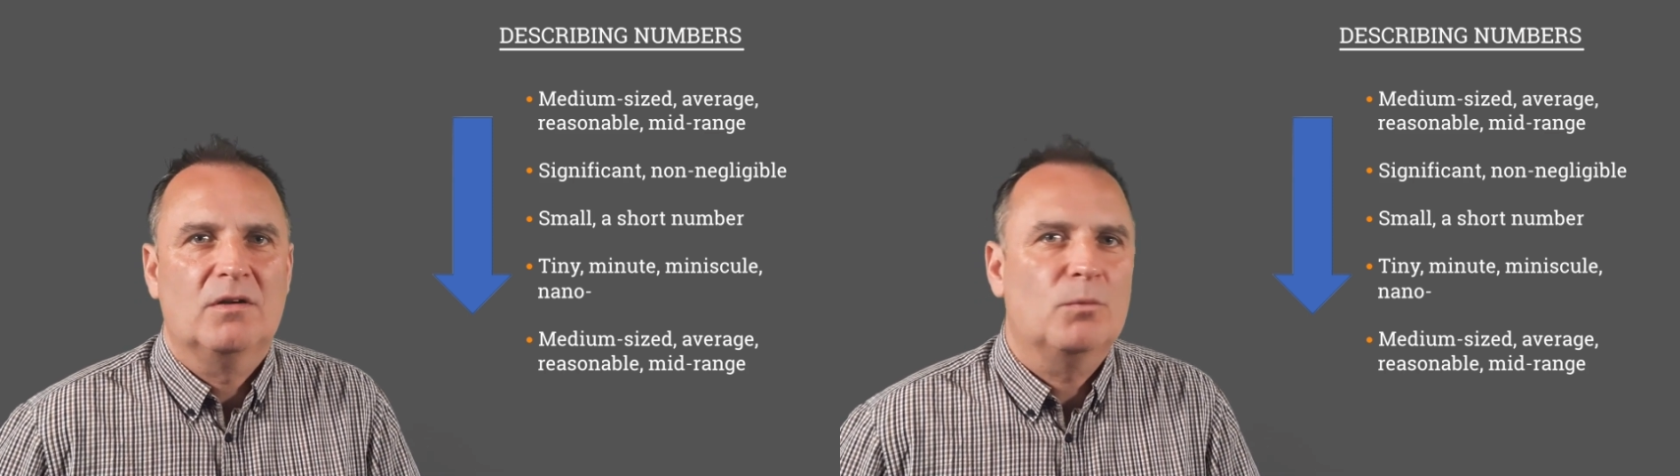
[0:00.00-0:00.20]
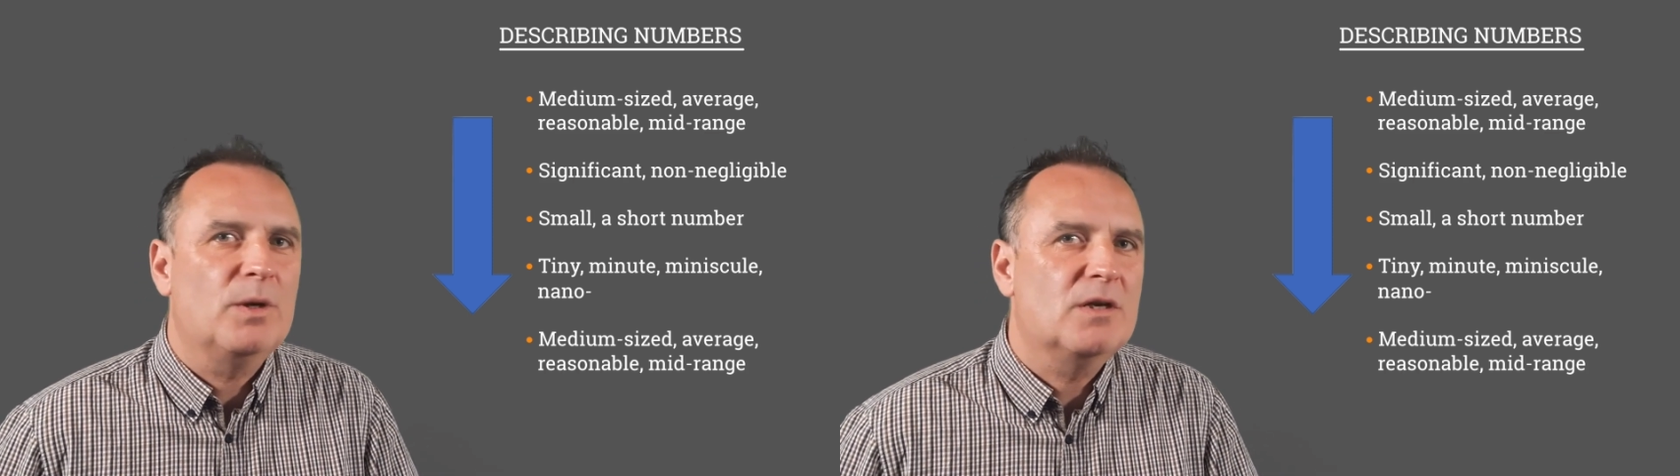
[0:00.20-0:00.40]

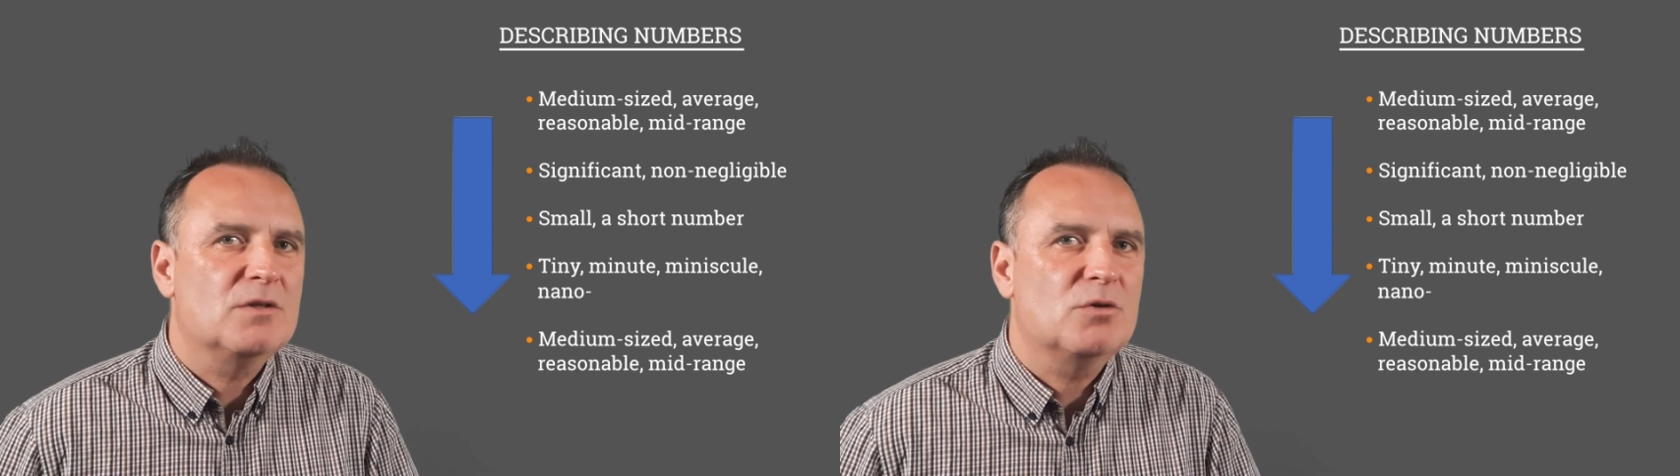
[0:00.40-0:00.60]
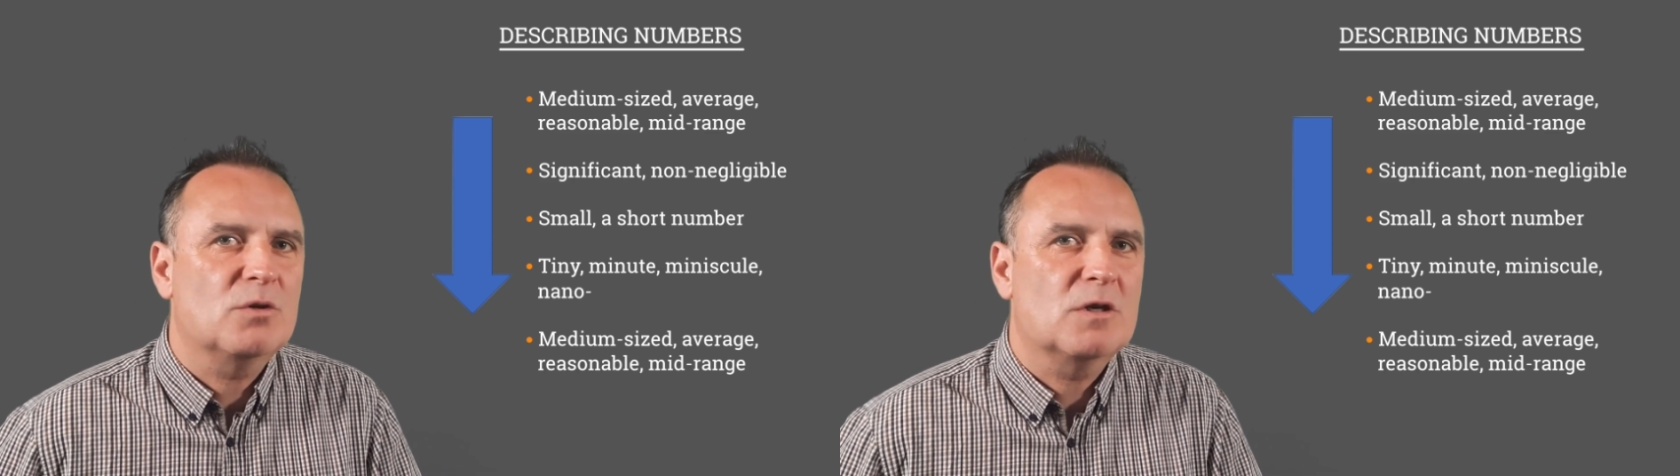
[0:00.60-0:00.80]
We can
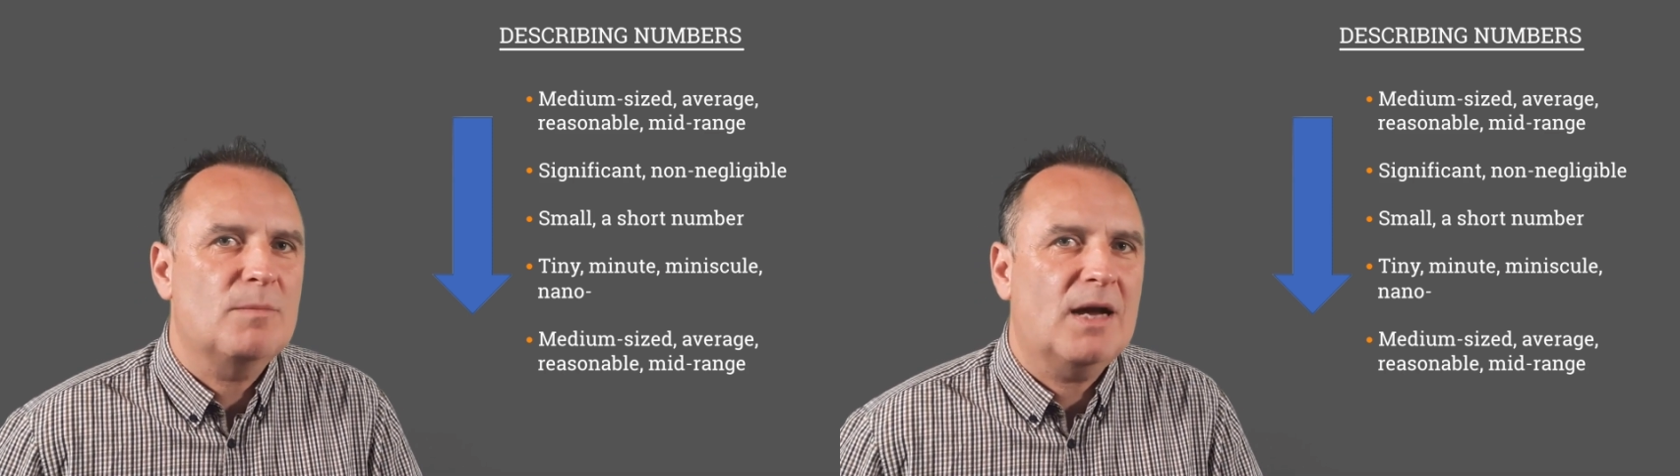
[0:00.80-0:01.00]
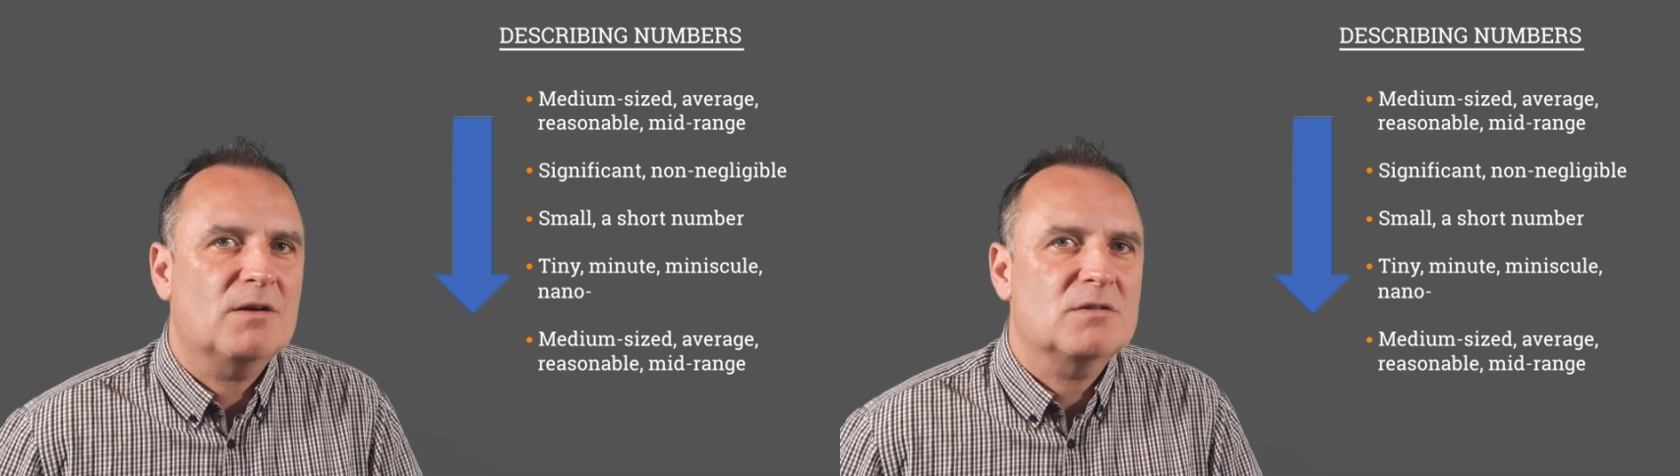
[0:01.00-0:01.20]
talk
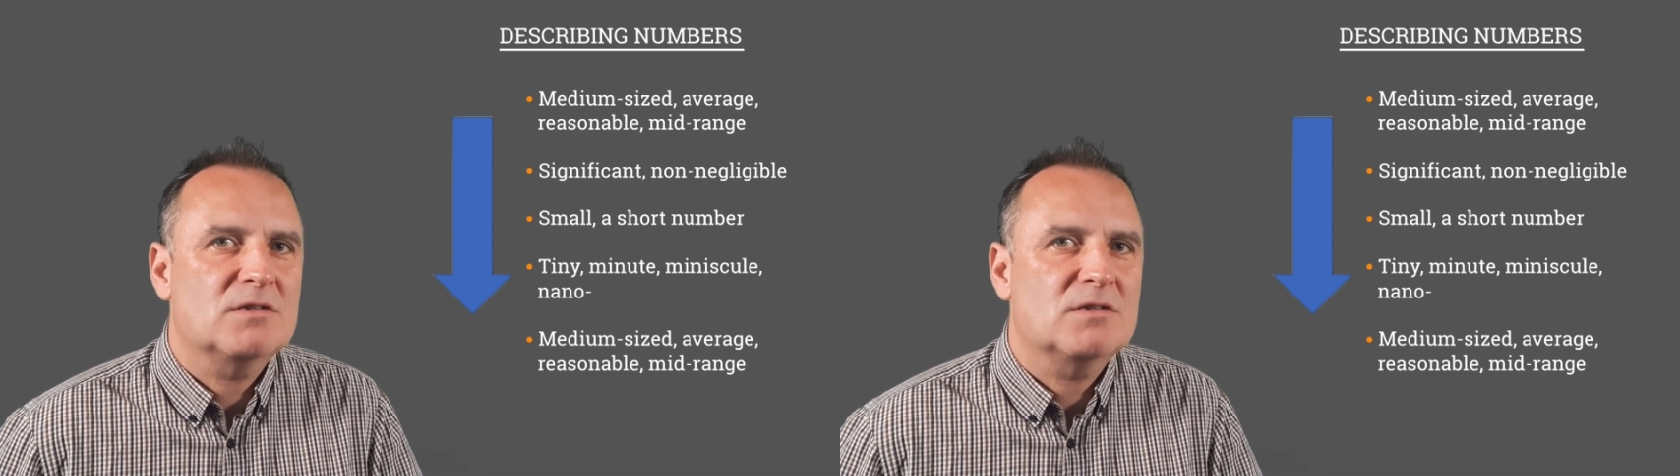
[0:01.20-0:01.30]
about